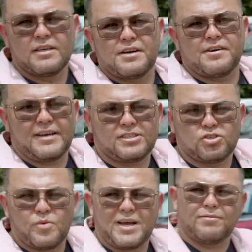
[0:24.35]
All right,
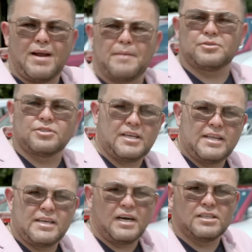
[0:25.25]
so we got Raptors,
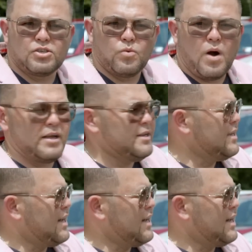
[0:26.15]
any color you want.